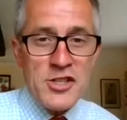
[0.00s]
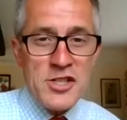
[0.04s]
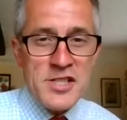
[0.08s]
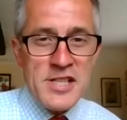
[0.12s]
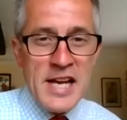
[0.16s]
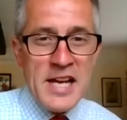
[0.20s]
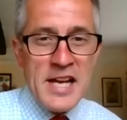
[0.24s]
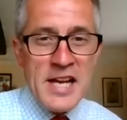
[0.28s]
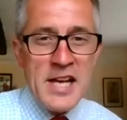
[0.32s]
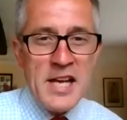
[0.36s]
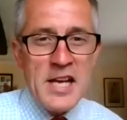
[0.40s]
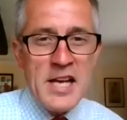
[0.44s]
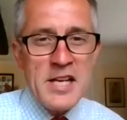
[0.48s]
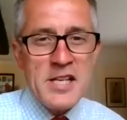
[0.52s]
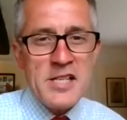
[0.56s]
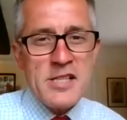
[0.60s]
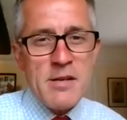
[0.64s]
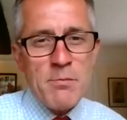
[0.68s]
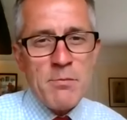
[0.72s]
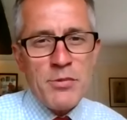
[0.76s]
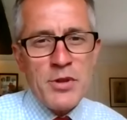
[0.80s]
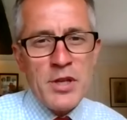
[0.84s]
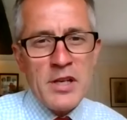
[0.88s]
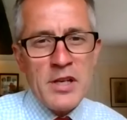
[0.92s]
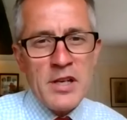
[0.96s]
Is that
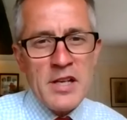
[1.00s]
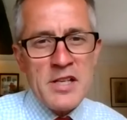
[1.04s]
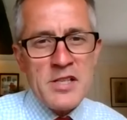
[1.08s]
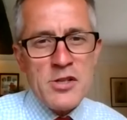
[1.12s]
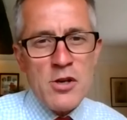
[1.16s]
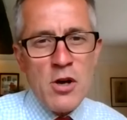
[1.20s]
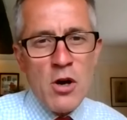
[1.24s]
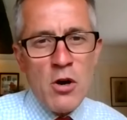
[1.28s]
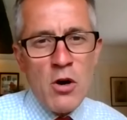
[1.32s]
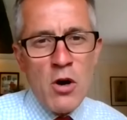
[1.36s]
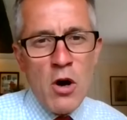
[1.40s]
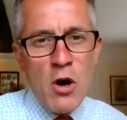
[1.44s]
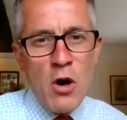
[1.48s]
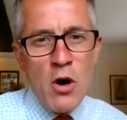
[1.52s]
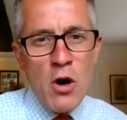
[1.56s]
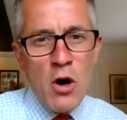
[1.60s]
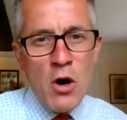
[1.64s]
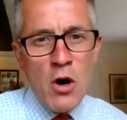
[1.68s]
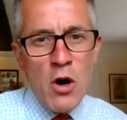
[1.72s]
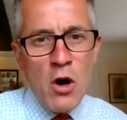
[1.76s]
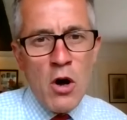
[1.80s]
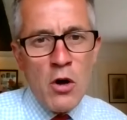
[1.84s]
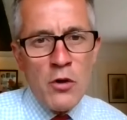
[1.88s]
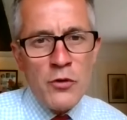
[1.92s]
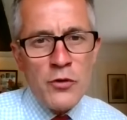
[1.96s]
something that's
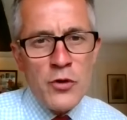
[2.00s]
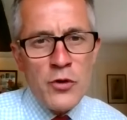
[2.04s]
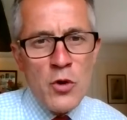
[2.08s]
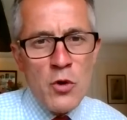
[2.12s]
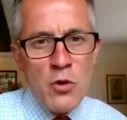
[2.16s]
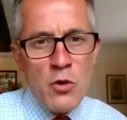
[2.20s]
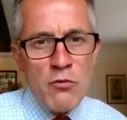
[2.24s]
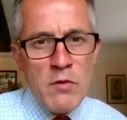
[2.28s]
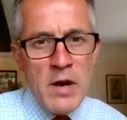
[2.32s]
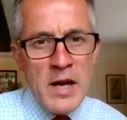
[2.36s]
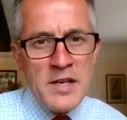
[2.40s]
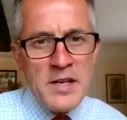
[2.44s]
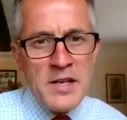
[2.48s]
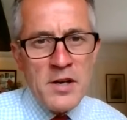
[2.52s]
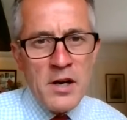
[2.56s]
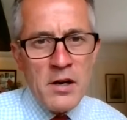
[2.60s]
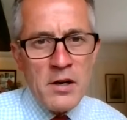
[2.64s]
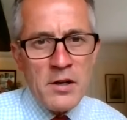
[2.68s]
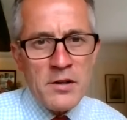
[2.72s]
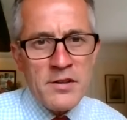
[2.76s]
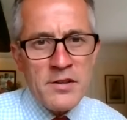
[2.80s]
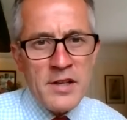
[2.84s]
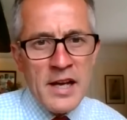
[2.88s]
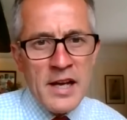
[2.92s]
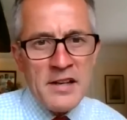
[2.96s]
on your radar,
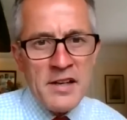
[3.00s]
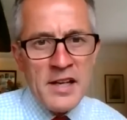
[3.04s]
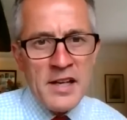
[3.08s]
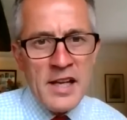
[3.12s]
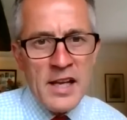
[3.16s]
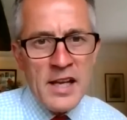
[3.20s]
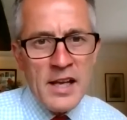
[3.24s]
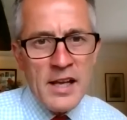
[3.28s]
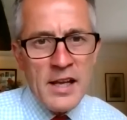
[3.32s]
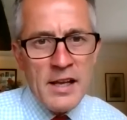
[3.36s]
Thandi?